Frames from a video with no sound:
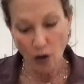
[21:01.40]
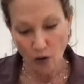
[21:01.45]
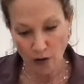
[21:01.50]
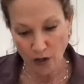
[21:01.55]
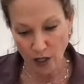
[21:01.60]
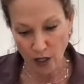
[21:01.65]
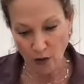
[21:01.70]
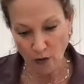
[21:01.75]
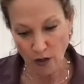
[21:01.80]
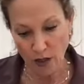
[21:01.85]

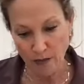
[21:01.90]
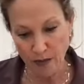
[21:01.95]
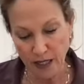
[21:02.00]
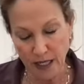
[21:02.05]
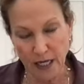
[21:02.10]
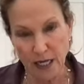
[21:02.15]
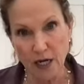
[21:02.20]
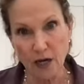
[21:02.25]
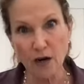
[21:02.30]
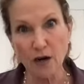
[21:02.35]
coconut cream
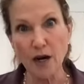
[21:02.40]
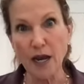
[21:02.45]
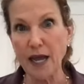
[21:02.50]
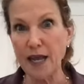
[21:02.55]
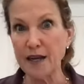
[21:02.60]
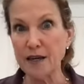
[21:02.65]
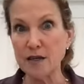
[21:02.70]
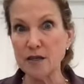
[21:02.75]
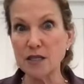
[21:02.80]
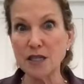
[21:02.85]
in here
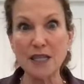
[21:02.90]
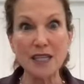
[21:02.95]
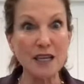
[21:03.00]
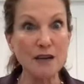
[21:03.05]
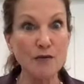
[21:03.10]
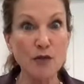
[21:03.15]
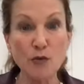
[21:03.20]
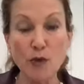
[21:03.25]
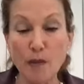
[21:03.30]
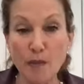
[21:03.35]
and
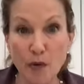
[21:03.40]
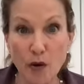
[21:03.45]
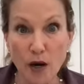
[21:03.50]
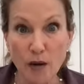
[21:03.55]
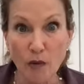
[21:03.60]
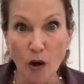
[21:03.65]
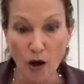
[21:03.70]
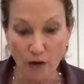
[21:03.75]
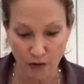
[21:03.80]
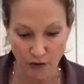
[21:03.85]
leave the whipped
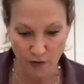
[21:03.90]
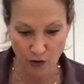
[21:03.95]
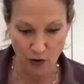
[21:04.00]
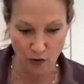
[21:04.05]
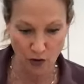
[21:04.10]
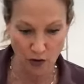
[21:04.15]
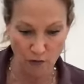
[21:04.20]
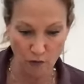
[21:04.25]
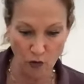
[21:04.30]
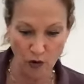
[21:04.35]
cream off if
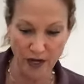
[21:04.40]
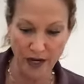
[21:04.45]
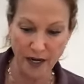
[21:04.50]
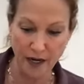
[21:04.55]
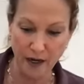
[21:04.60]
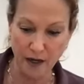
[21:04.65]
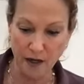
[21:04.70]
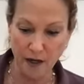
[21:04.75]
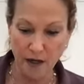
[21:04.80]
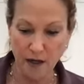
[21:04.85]
you're
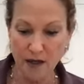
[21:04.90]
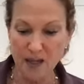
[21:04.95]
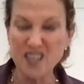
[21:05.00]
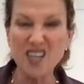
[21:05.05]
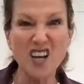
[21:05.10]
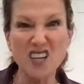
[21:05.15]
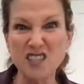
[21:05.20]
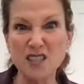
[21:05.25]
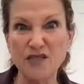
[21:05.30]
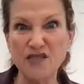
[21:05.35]
avoiding
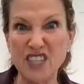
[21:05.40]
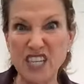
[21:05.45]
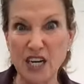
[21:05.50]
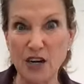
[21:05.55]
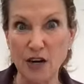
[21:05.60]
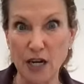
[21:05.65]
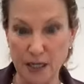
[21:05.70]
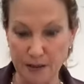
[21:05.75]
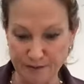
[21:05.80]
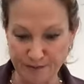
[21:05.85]
tons of
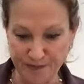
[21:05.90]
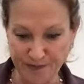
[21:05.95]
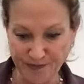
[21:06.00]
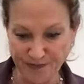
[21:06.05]
dairy.